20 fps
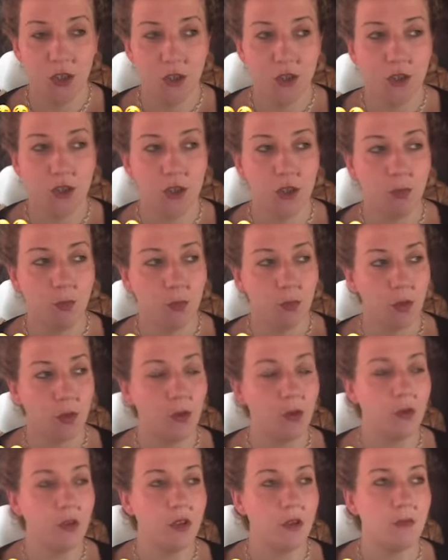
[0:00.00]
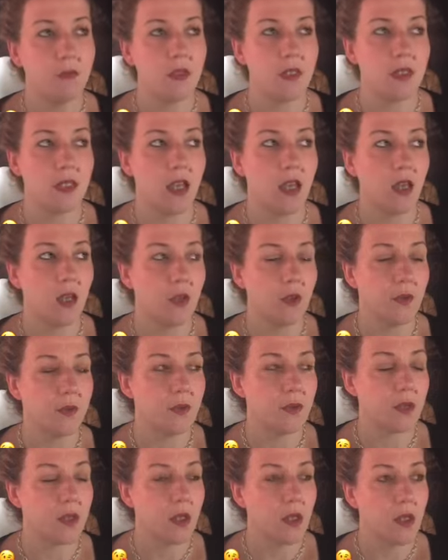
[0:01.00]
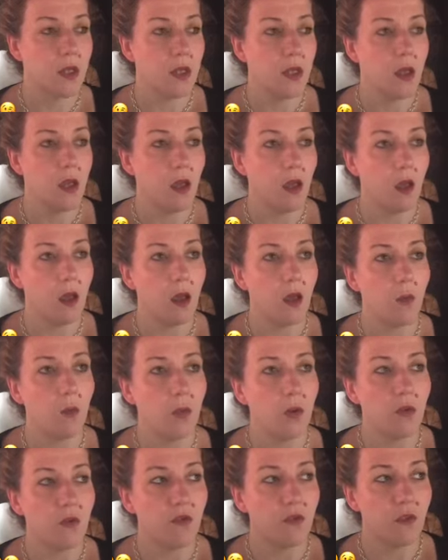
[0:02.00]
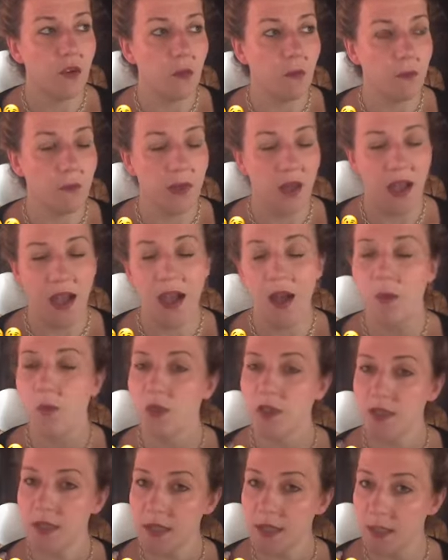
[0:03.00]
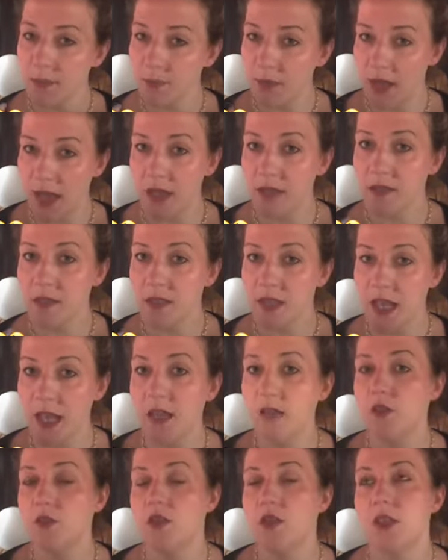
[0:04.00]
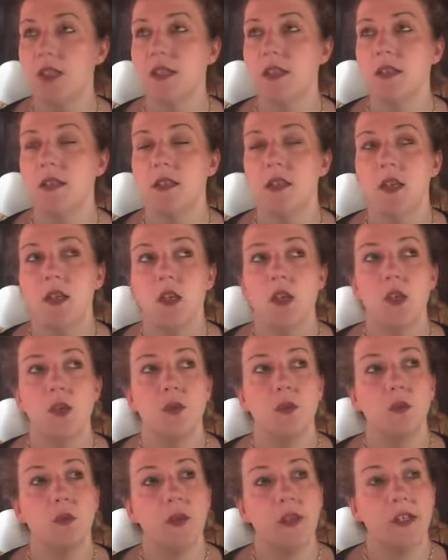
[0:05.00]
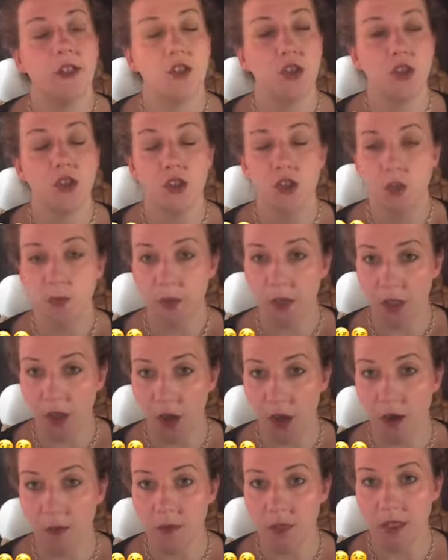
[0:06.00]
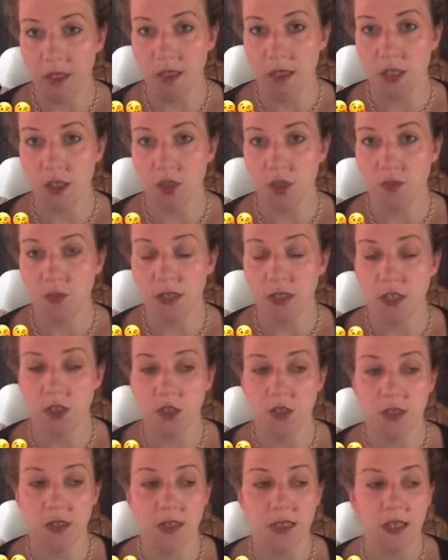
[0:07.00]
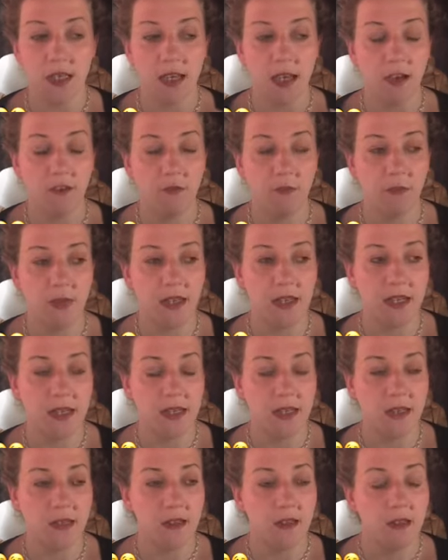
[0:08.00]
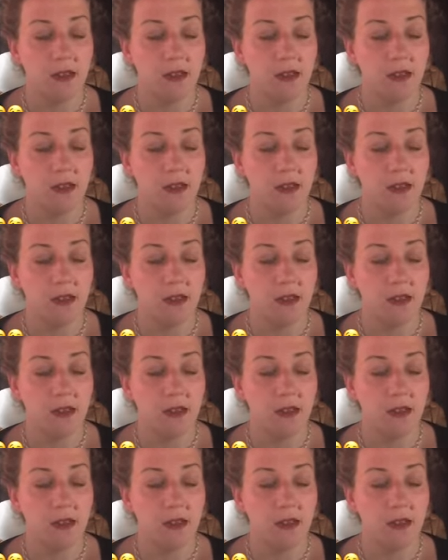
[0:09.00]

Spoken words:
to pull themselves up from, I want to say past energies, which could be karmic situations they have been in,